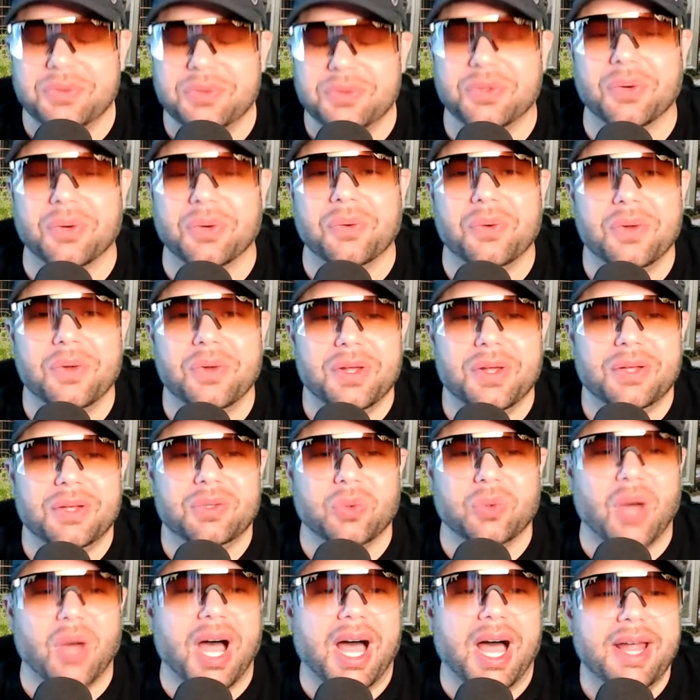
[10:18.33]
So
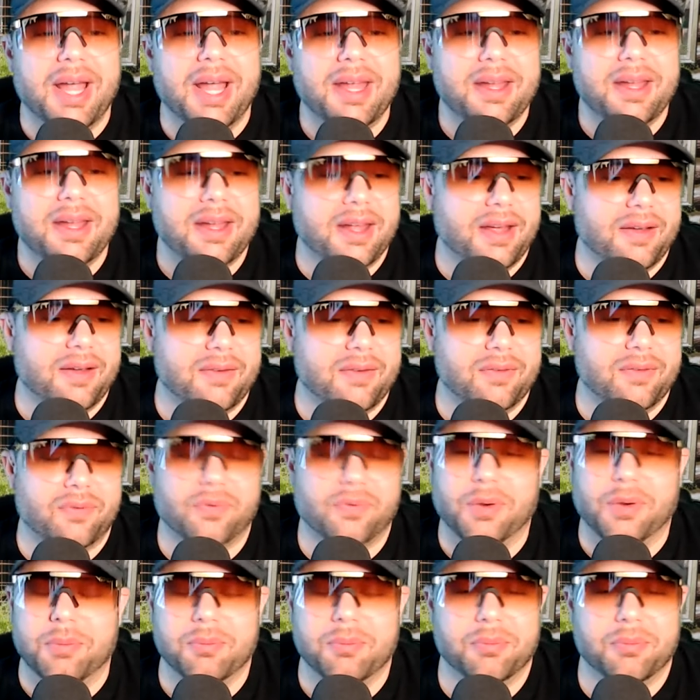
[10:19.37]
I have,
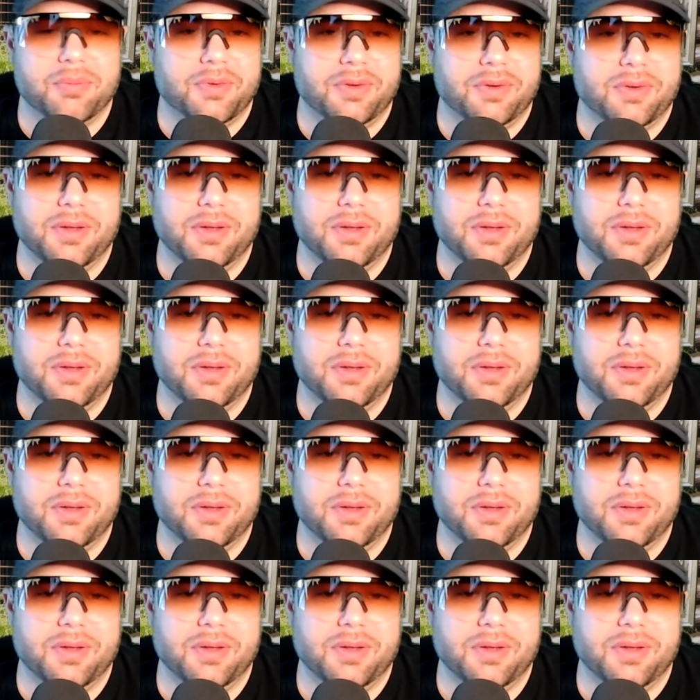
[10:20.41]
from